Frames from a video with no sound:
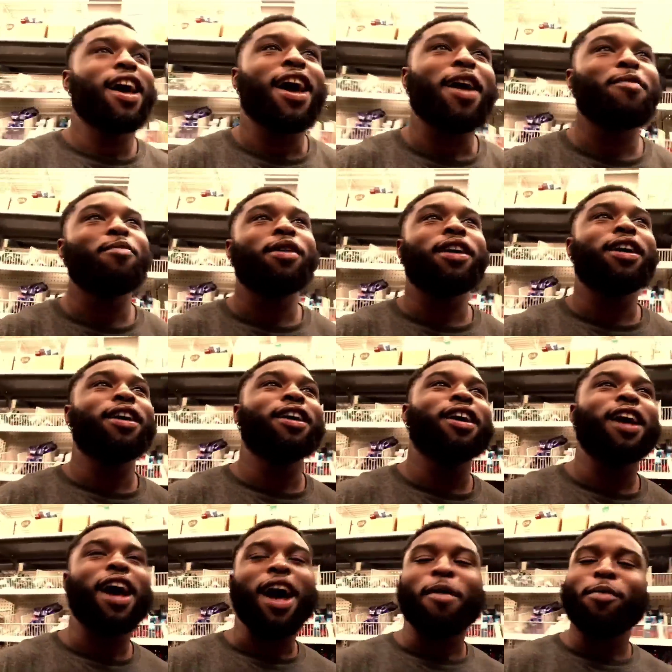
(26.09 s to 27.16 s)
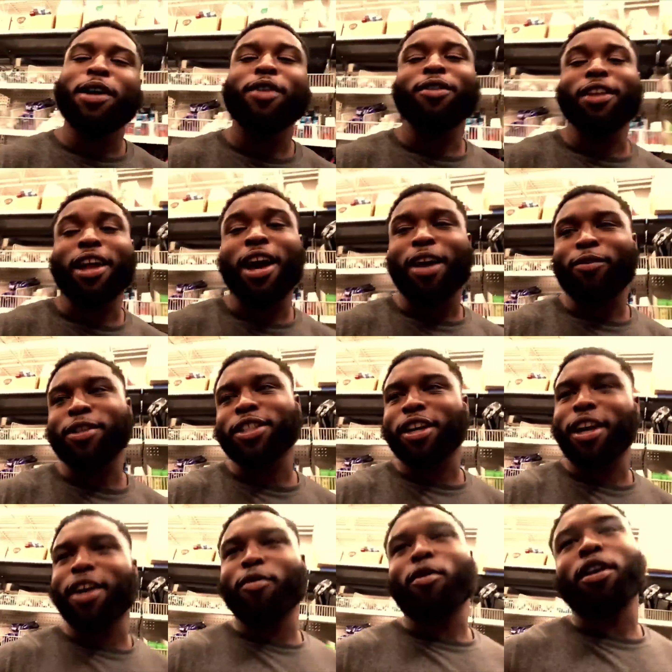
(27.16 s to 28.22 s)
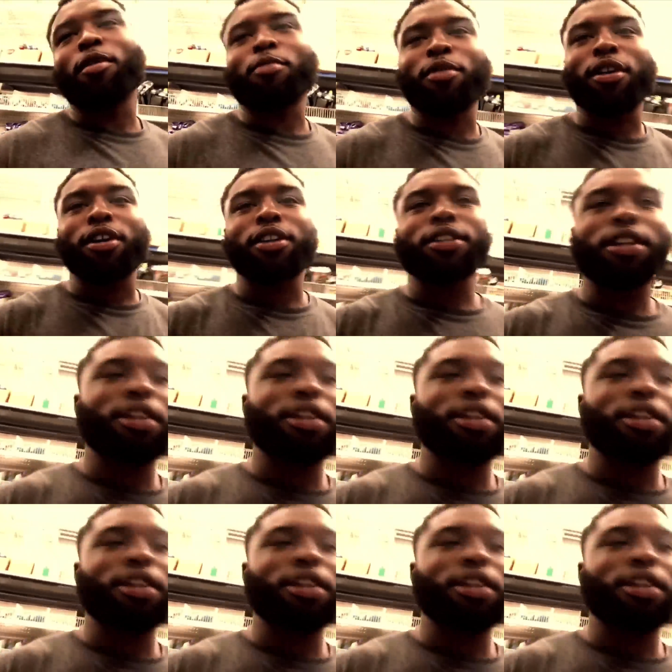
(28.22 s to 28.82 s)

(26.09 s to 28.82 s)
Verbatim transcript: Hey, man, I'm here live with y'all at Walmart